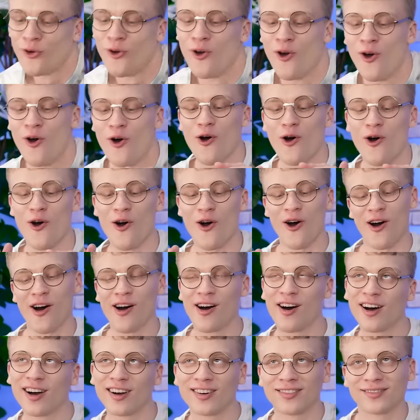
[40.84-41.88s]
forward to this all
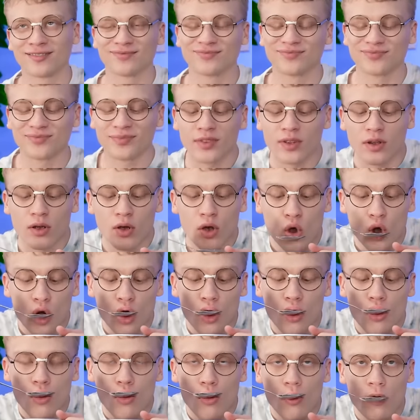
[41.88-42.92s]
day.
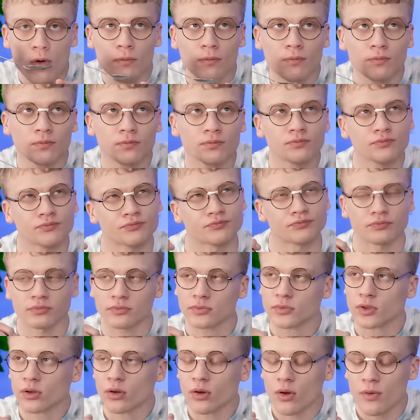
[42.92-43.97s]
Mmm. That's
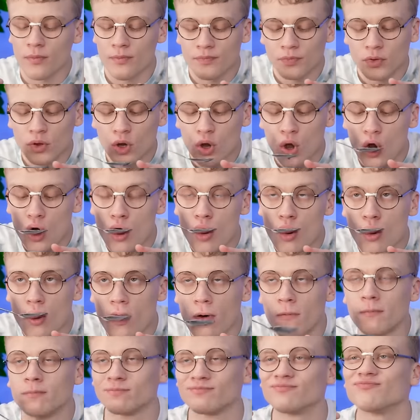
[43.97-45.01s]
really good and
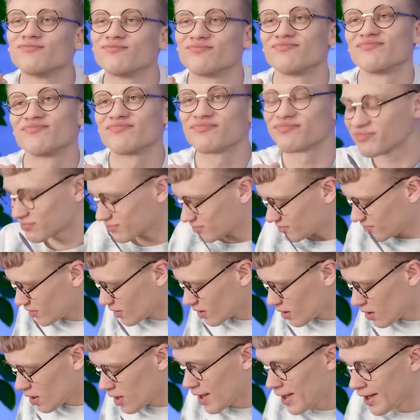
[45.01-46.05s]
comforting. Now, let's see
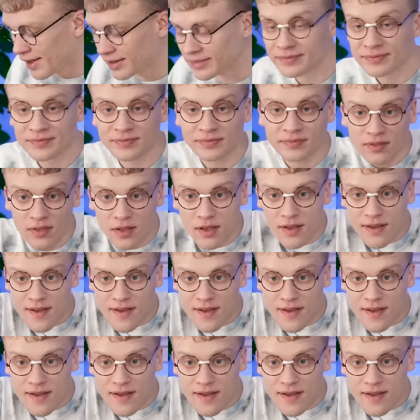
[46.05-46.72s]
what's on TV for me to